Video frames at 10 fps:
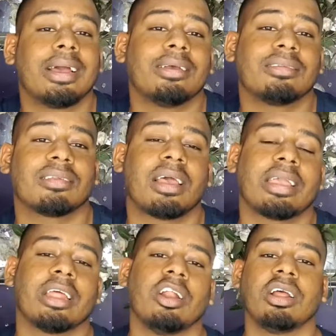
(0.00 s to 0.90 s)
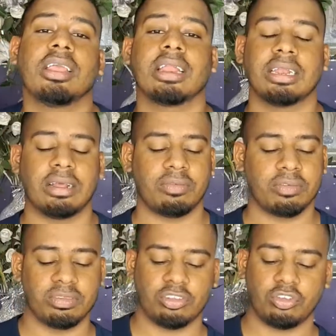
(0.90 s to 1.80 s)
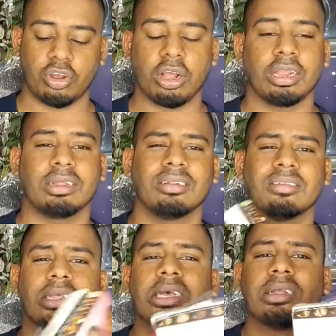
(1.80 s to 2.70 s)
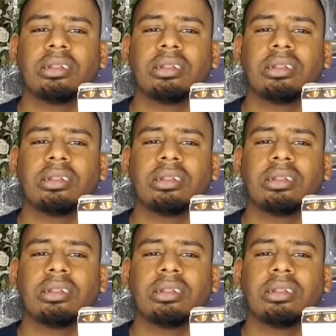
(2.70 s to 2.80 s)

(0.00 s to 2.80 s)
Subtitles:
Guys, I cannot get enough of these chocolates.